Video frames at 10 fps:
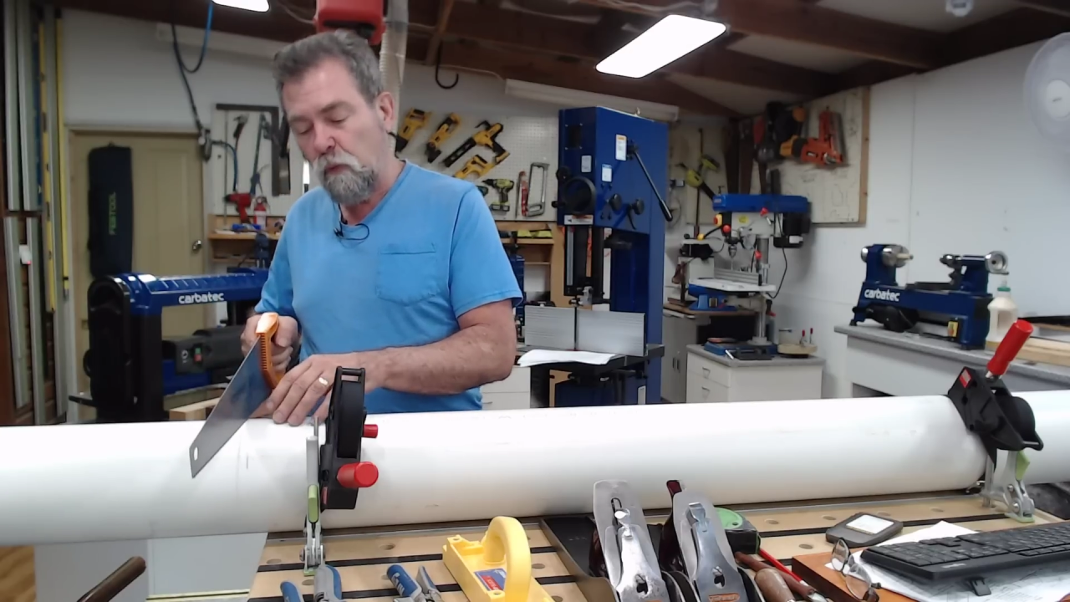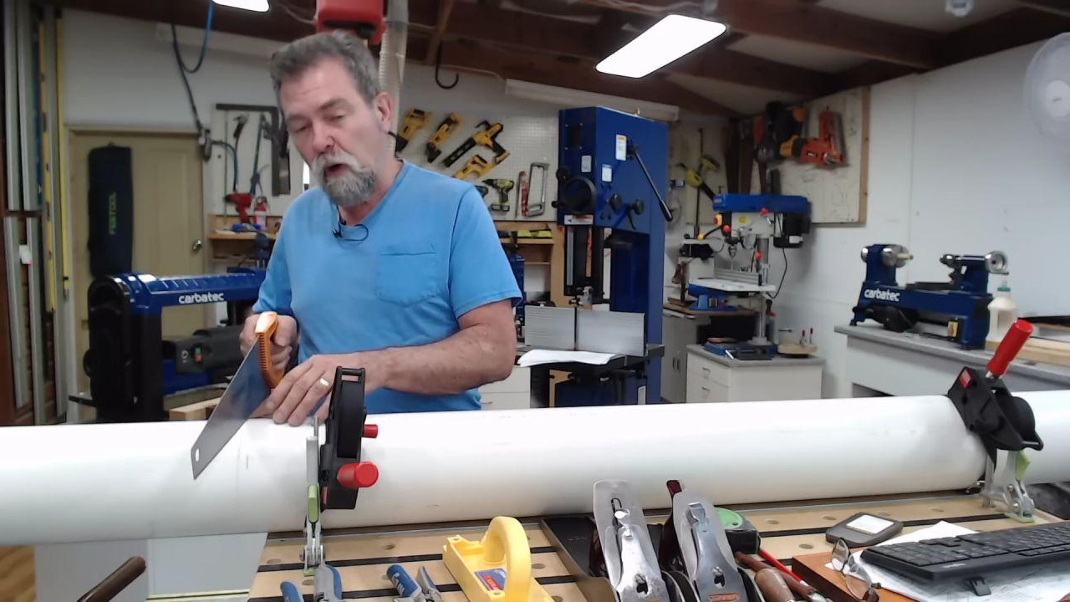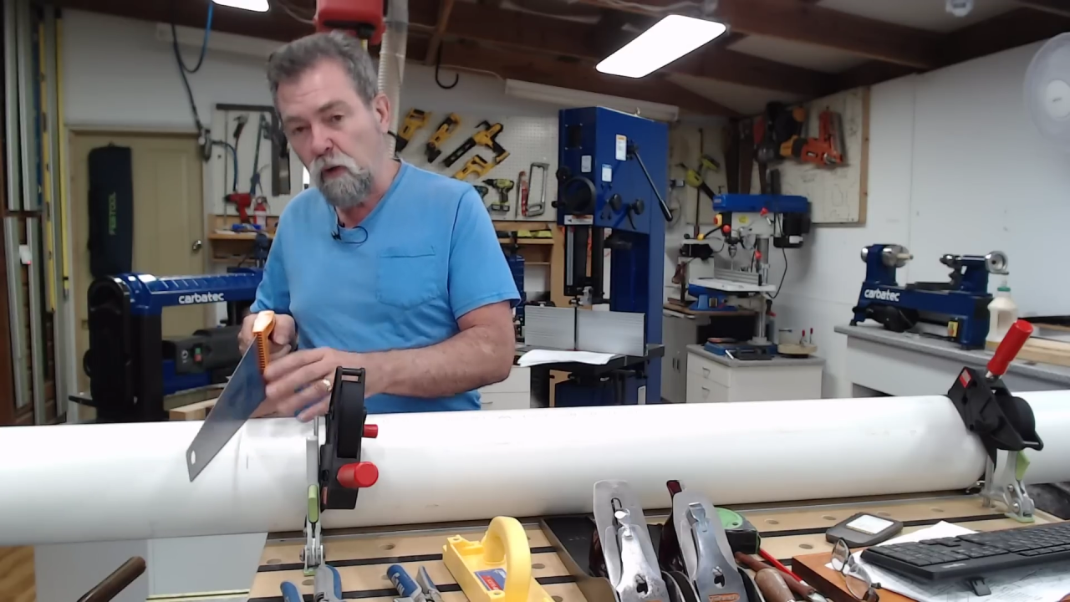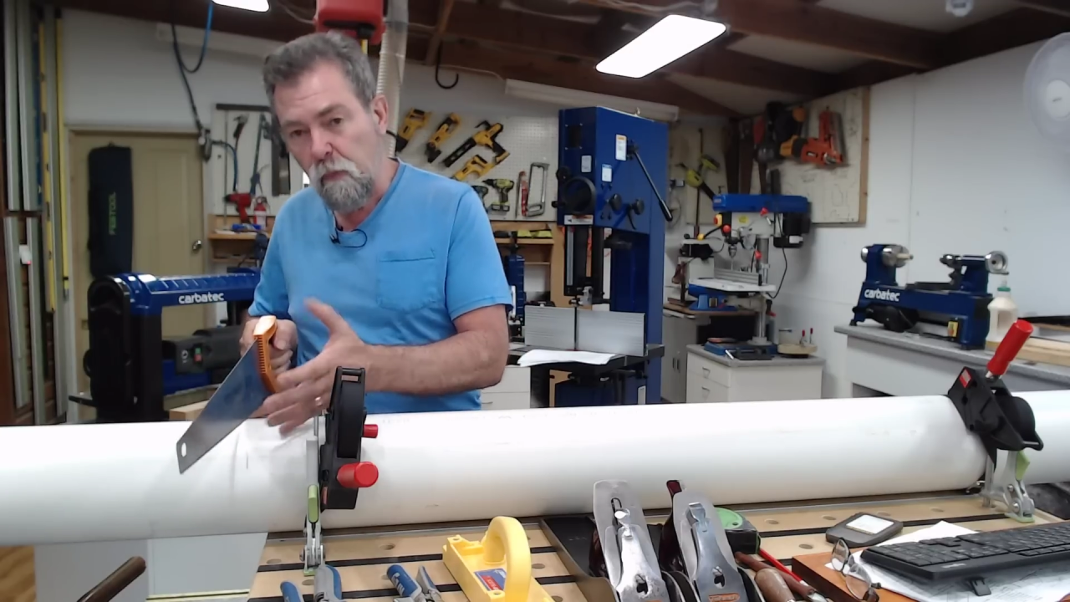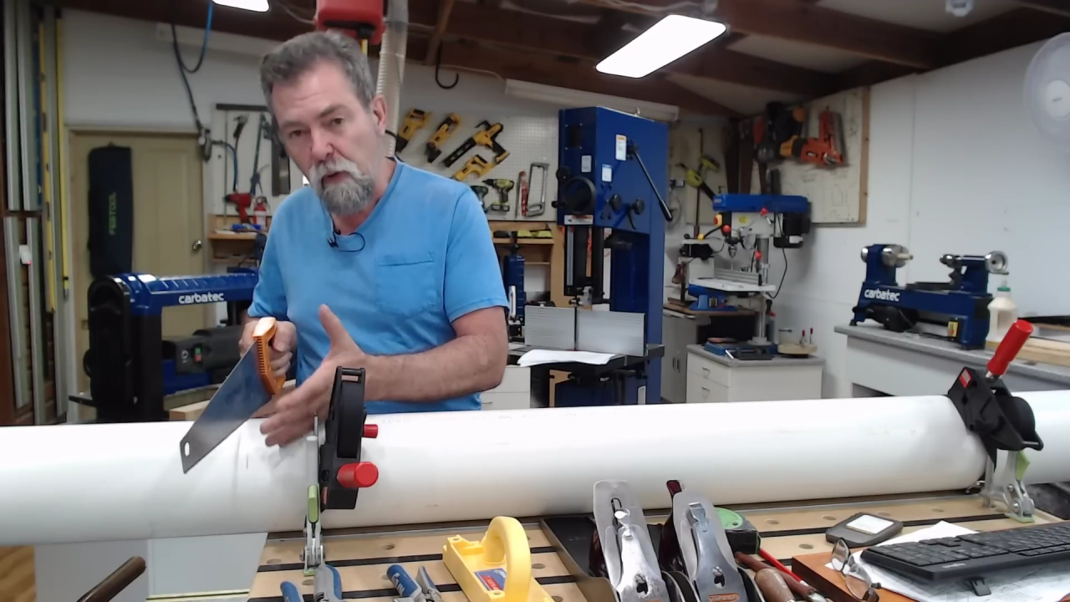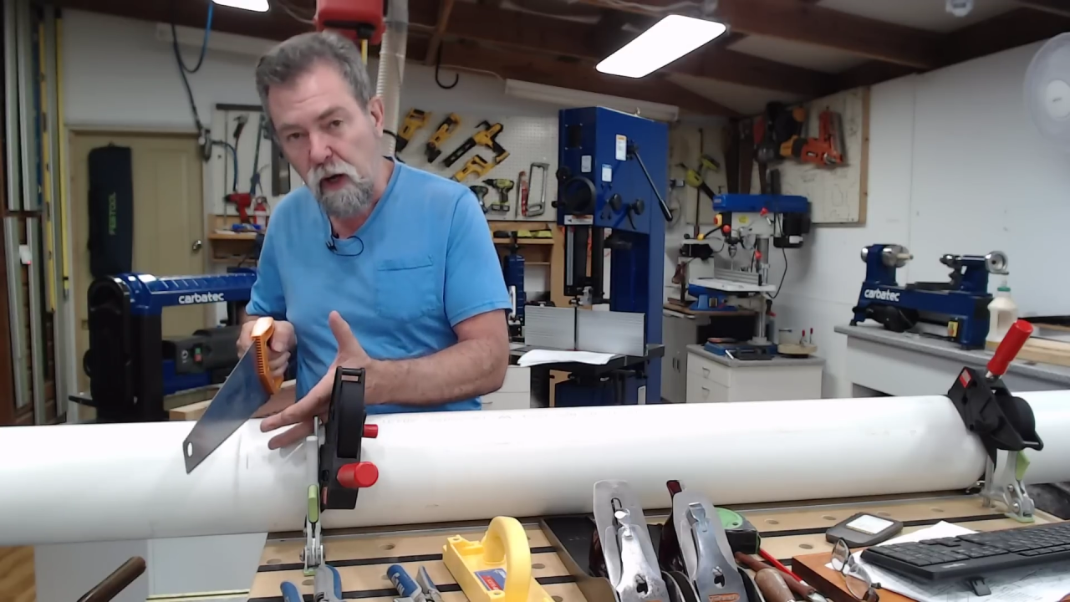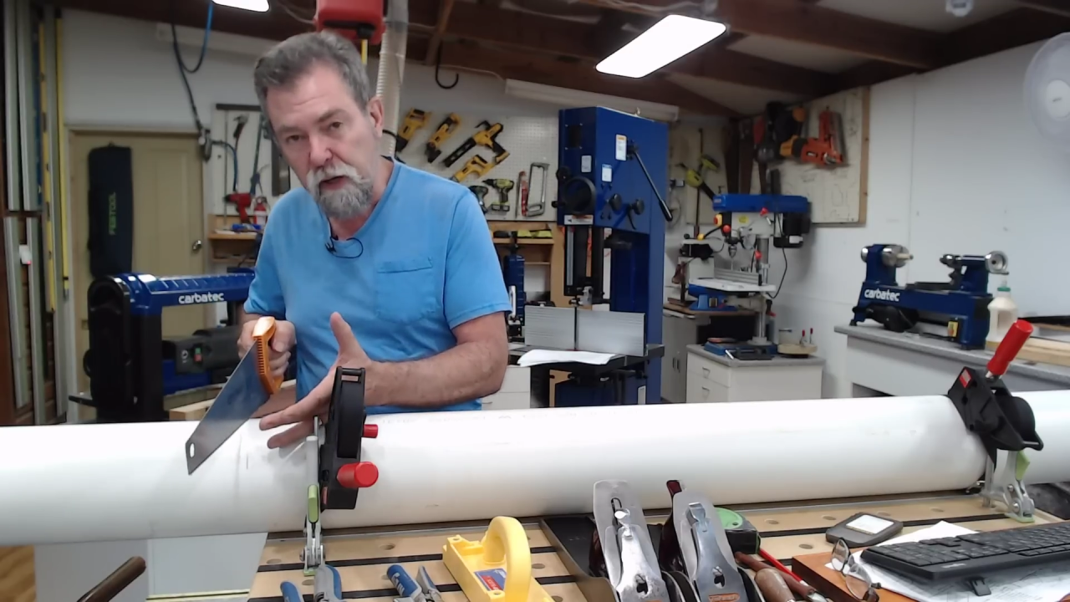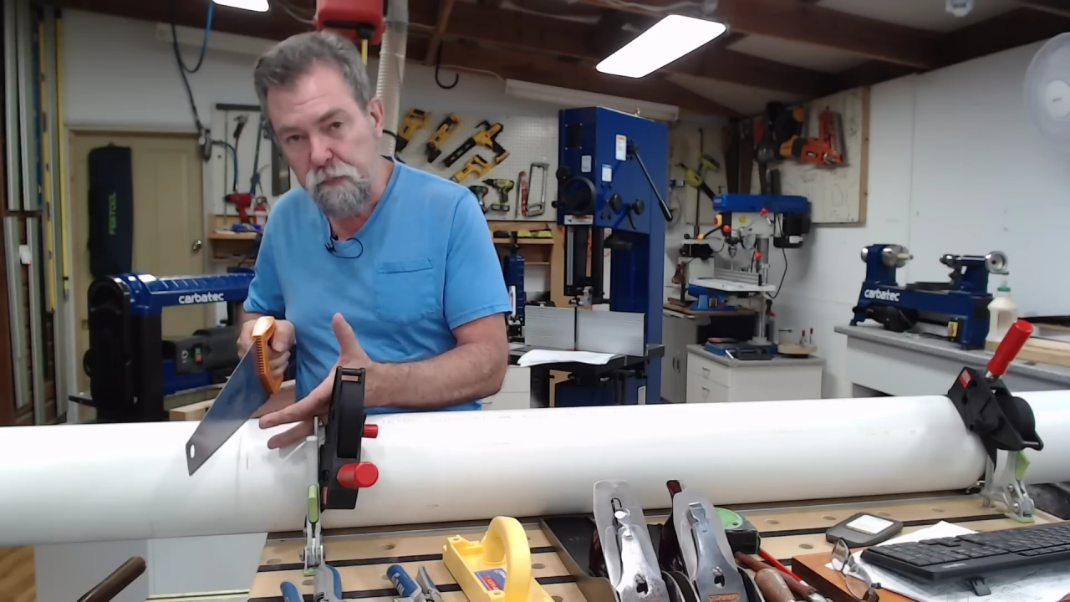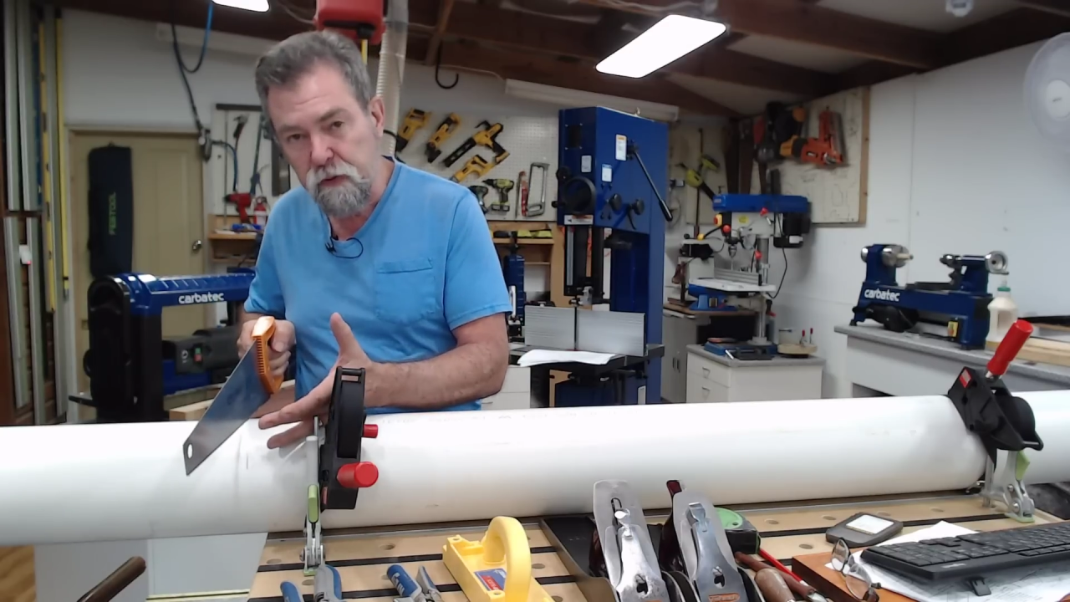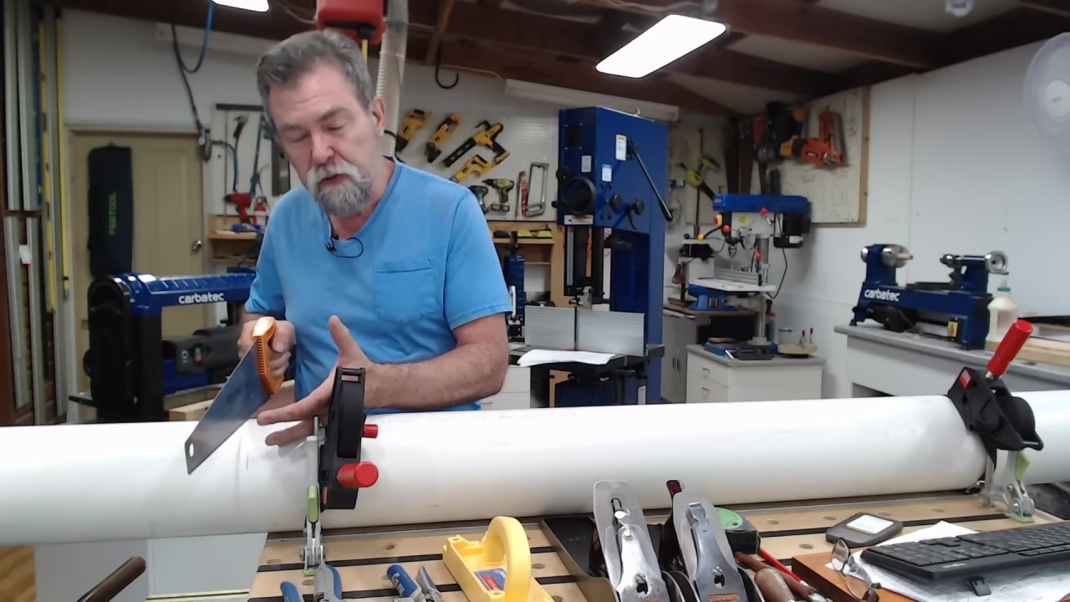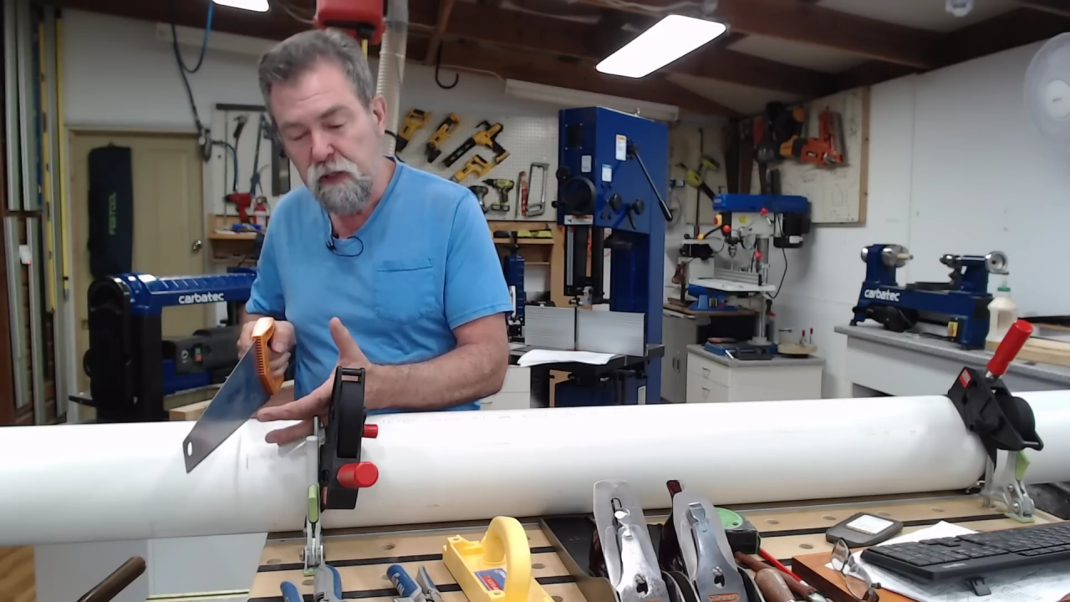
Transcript: roll the pipe,